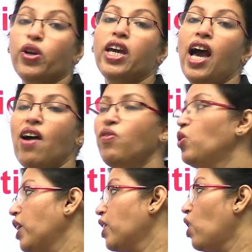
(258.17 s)
We have
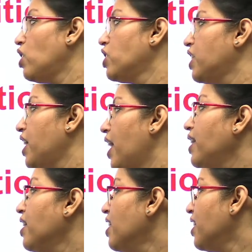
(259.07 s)
no technology
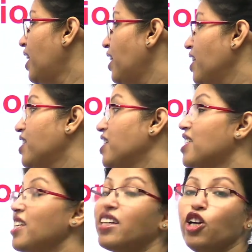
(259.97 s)
yet that has this
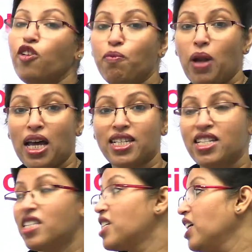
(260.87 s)
degree of
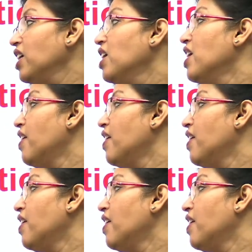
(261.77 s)
plasticity,